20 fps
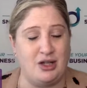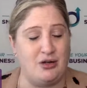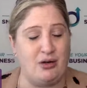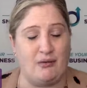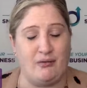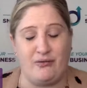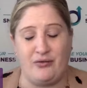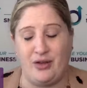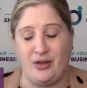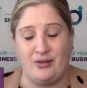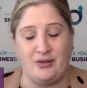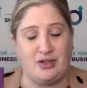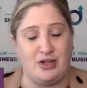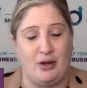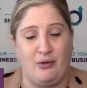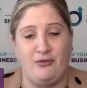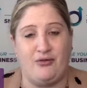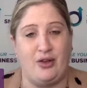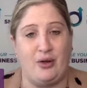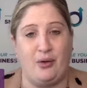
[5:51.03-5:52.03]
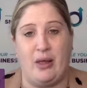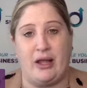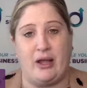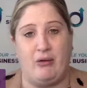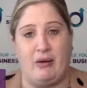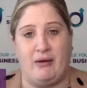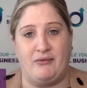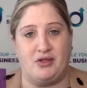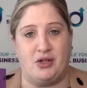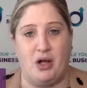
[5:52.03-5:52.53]
You don't feel
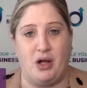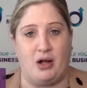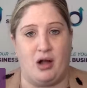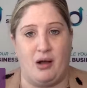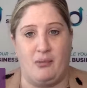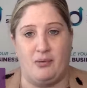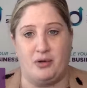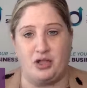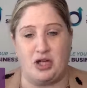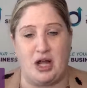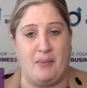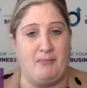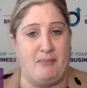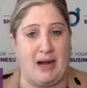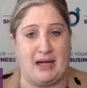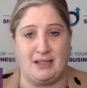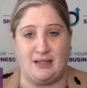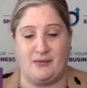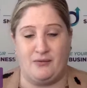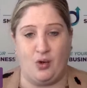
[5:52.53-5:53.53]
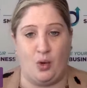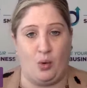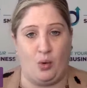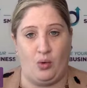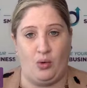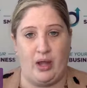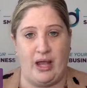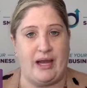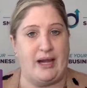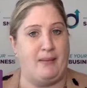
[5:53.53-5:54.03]
like you have to accomplish a massive
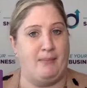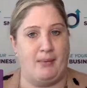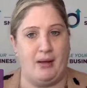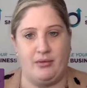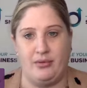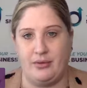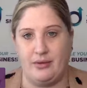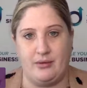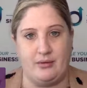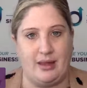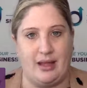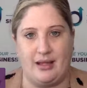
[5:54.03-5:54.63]
goal in a month.